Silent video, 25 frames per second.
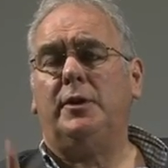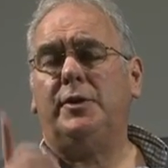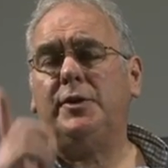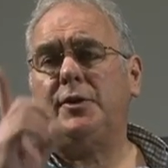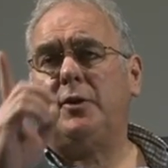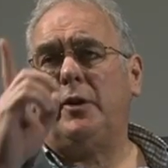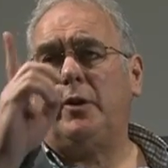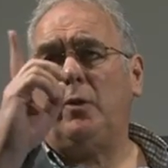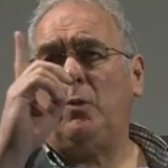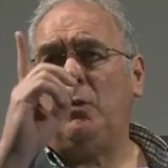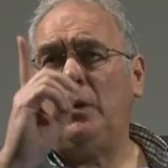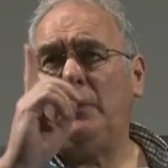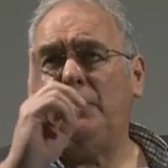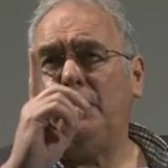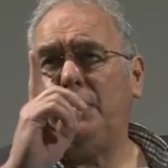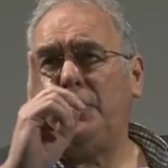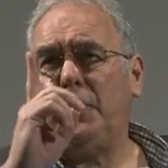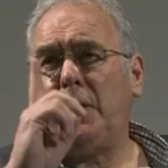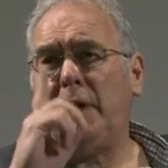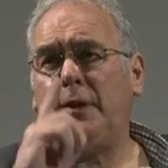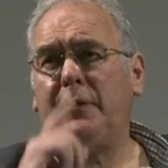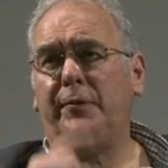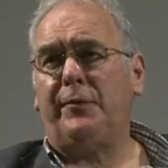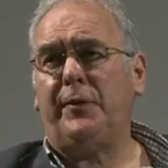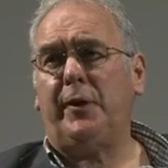And sorry, one
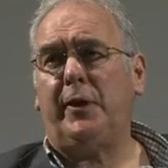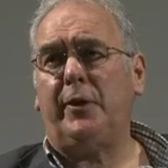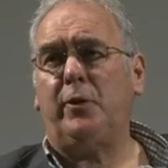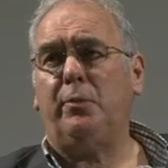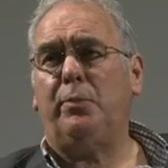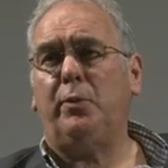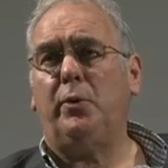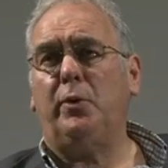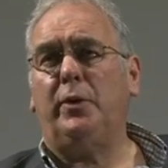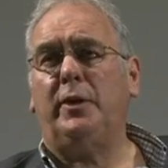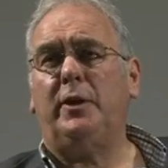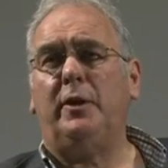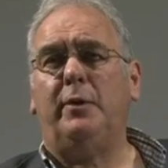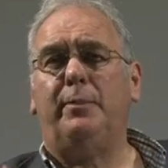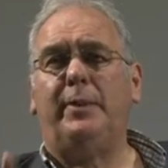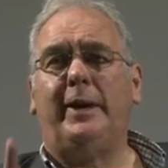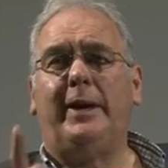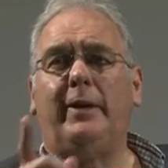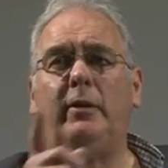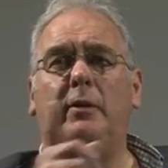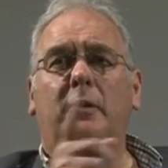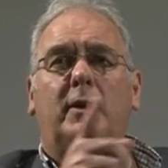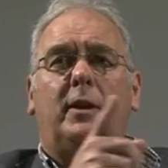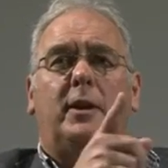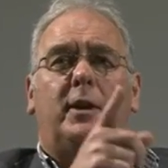final point
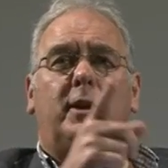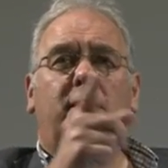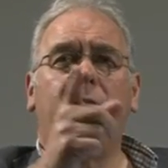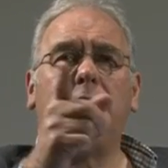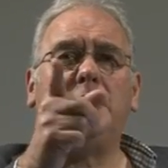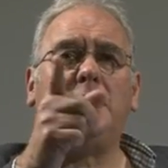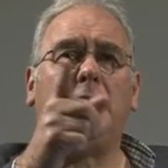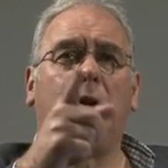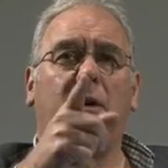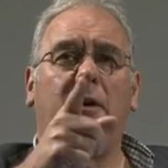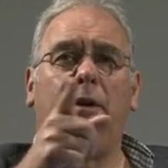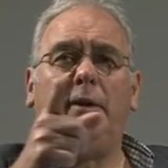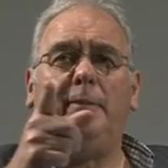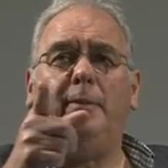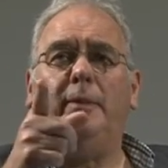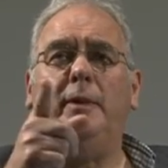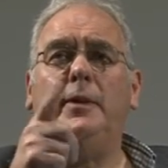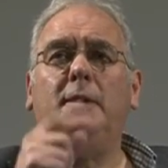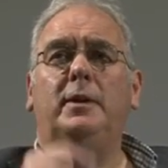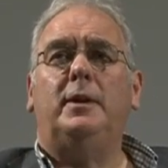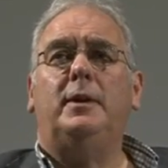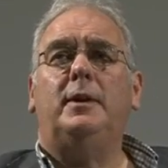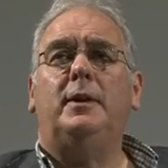about time.